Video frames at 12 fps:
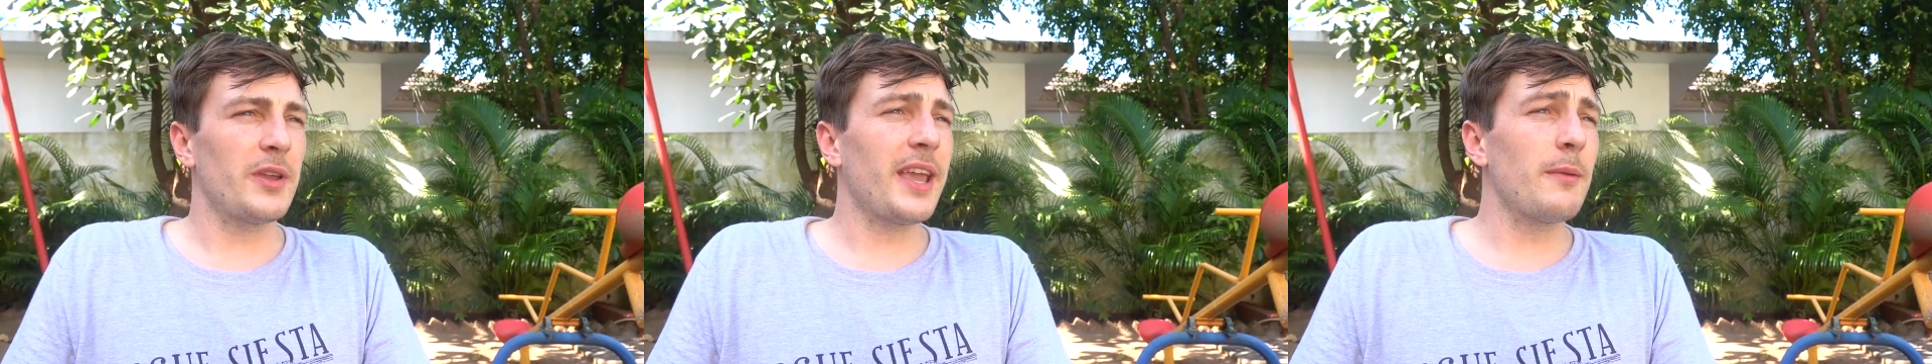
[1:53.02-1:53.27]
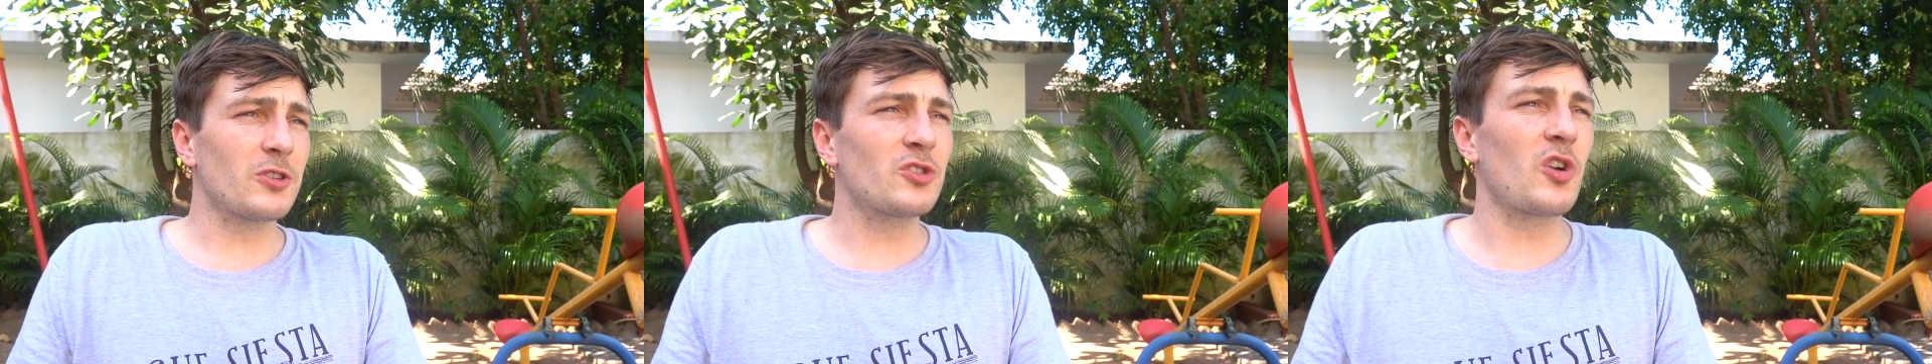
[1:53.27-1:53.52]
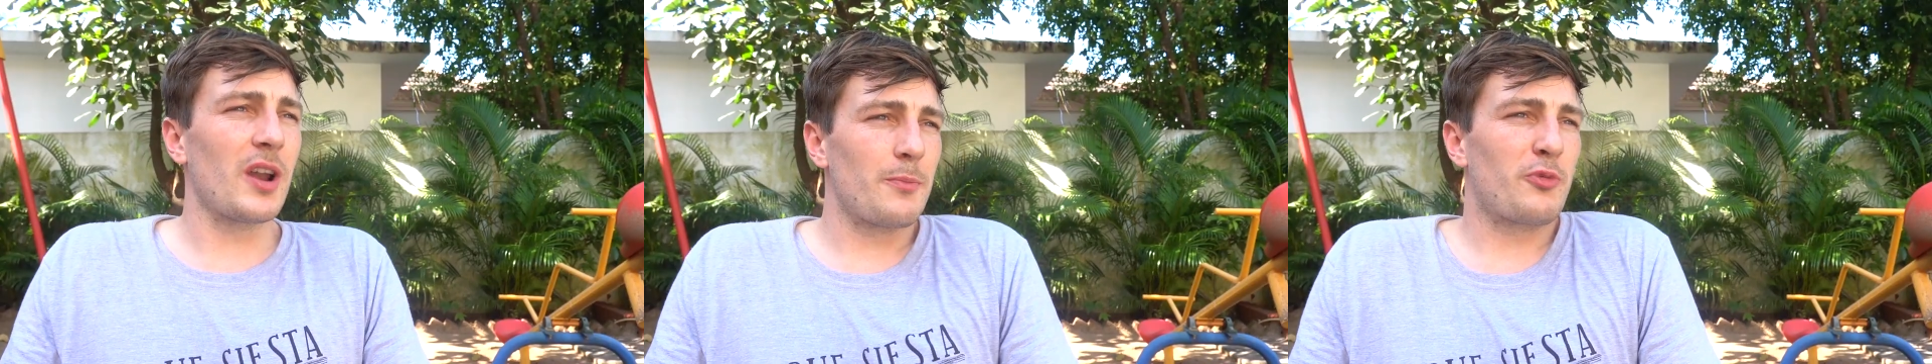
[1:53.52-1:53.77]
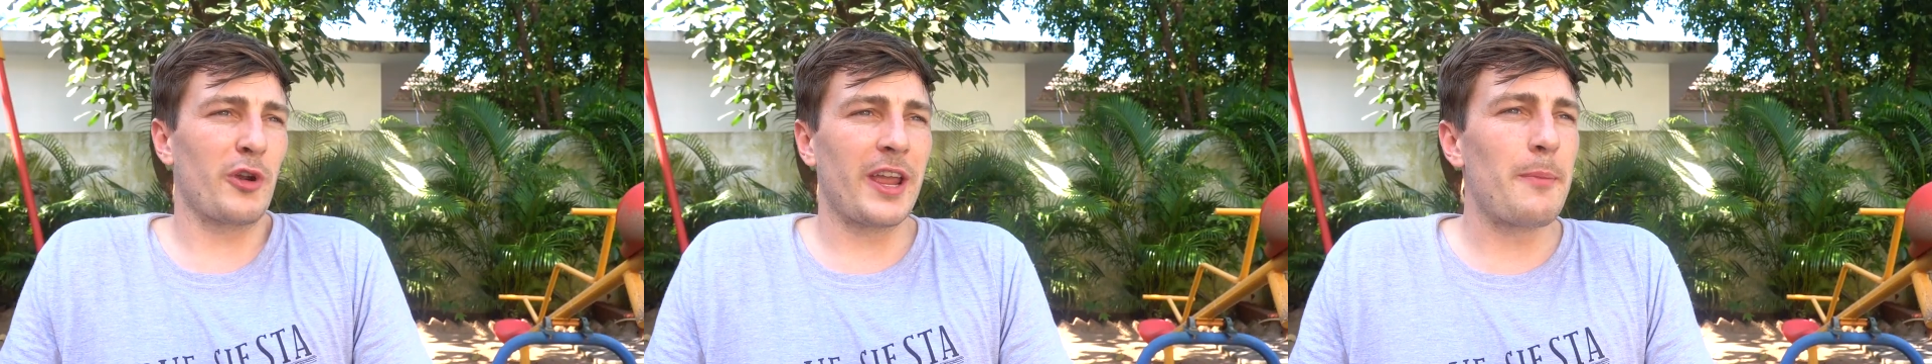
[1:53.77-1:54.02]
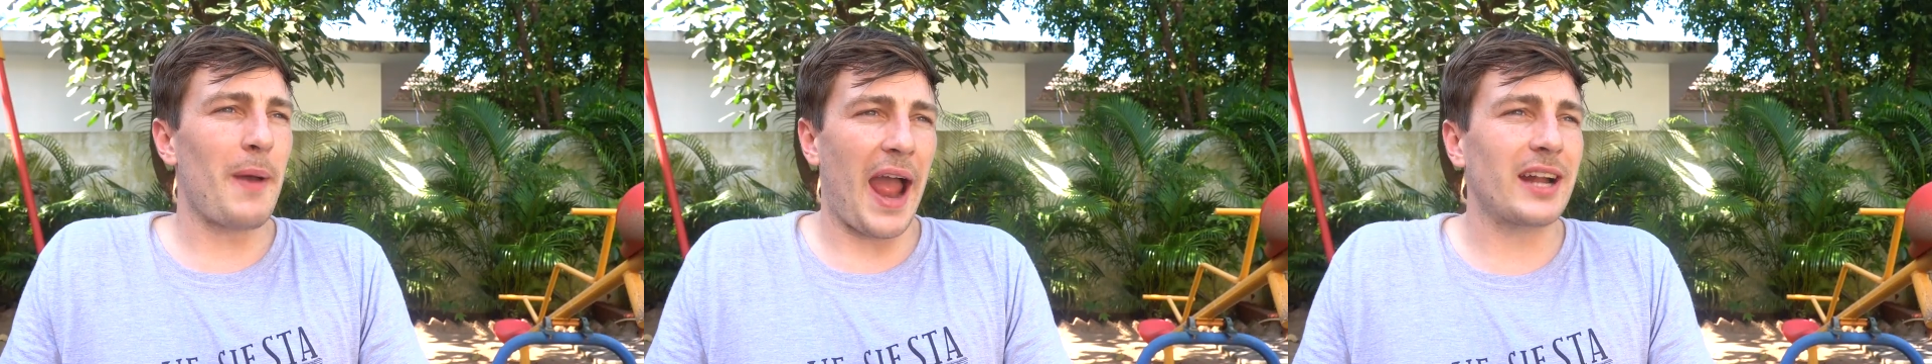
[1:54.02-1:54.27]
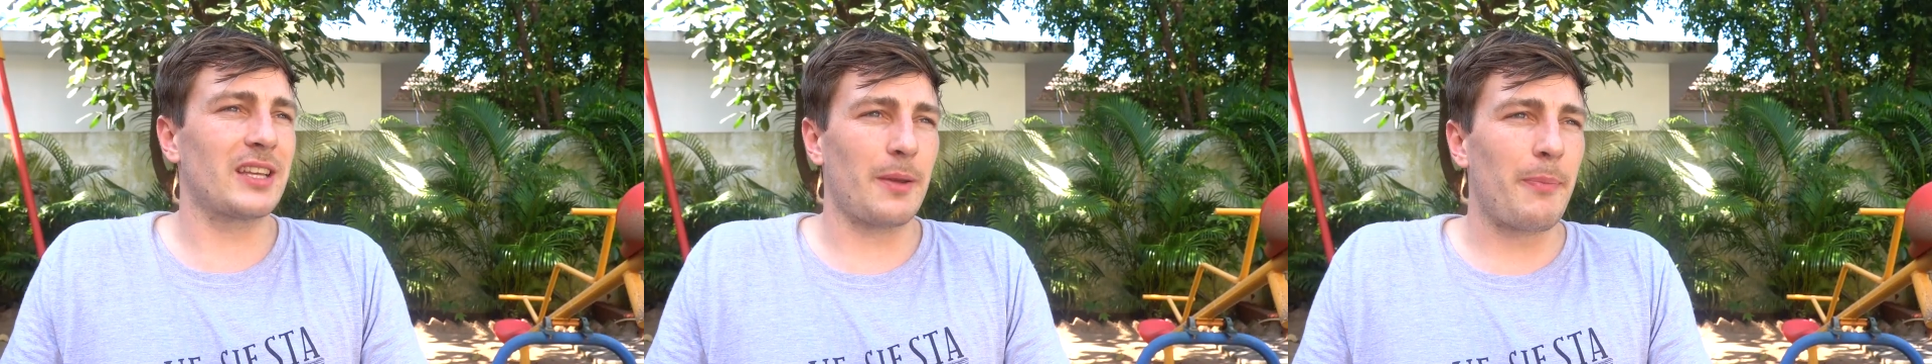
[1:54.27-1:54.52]
we kept on trying to bring it
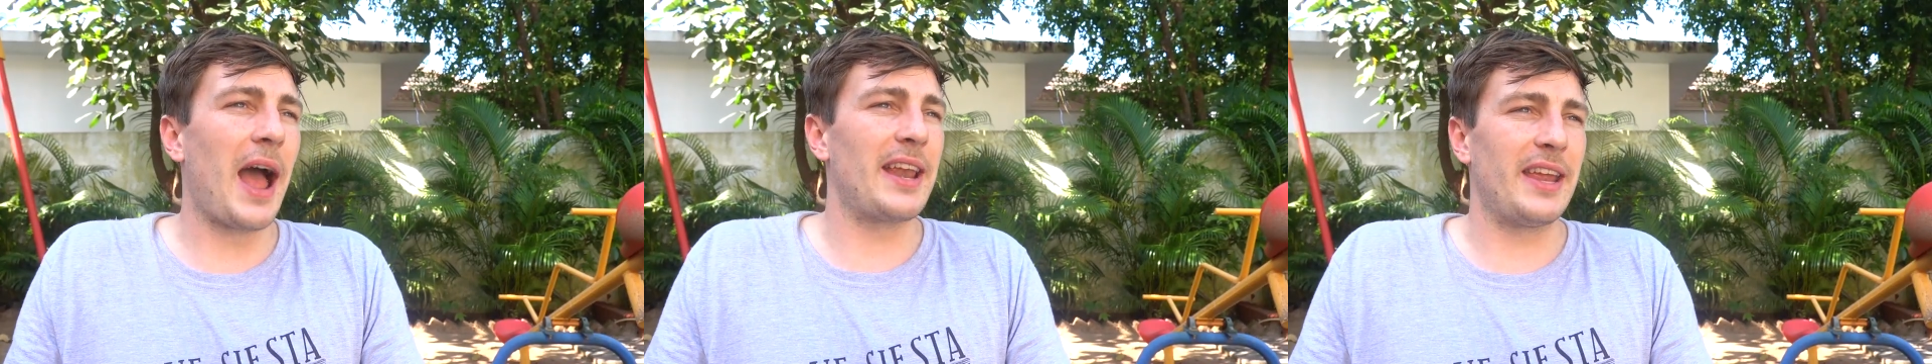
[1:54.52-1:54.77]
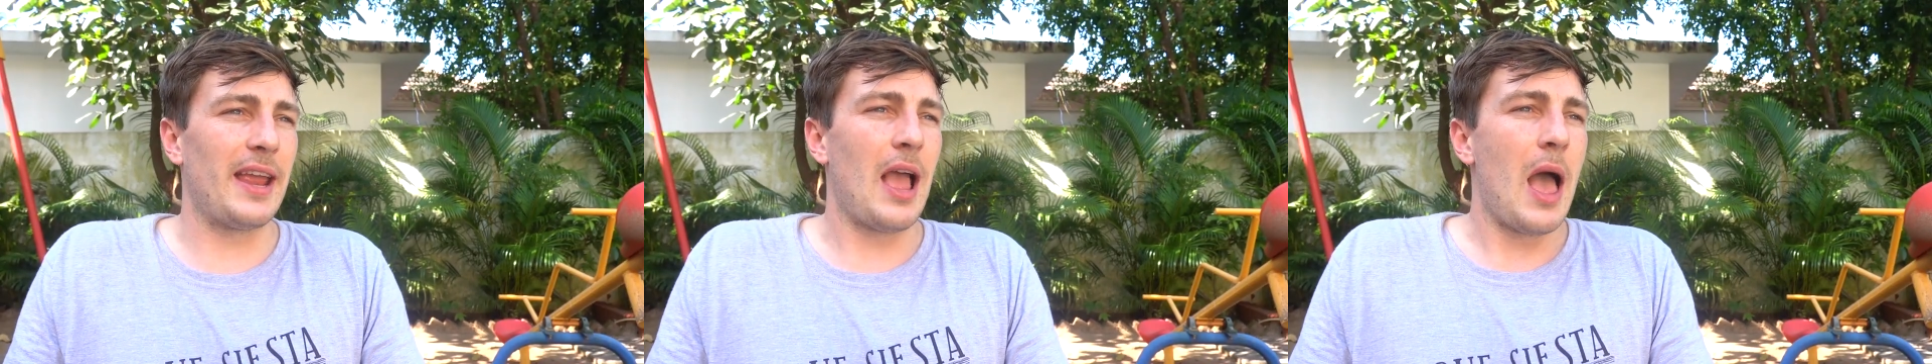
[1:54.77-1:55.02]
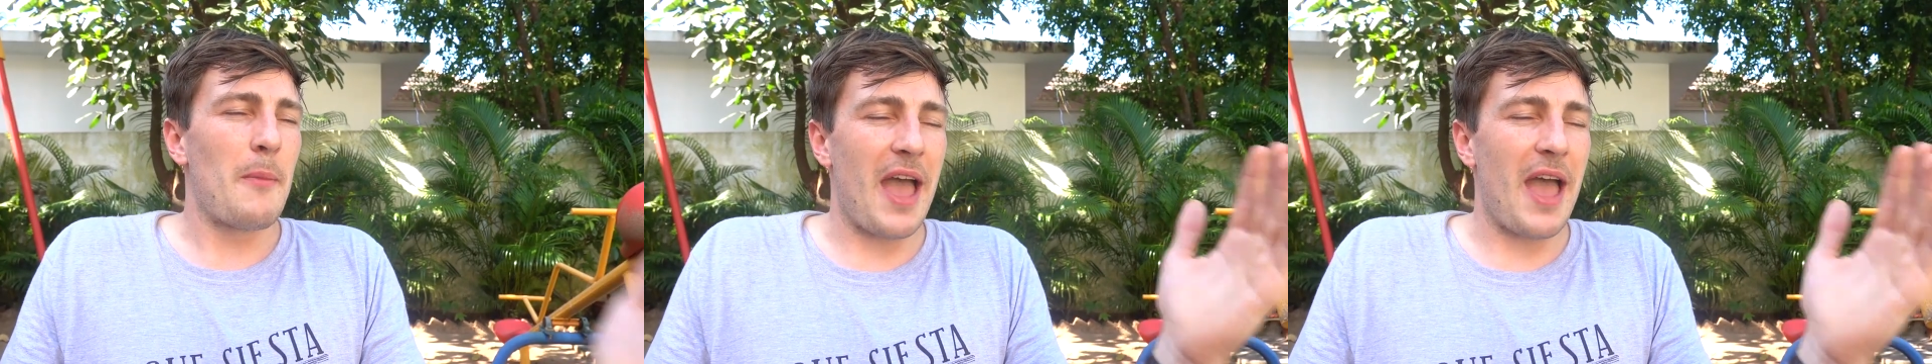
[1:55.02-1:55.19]
back to Kabaddi,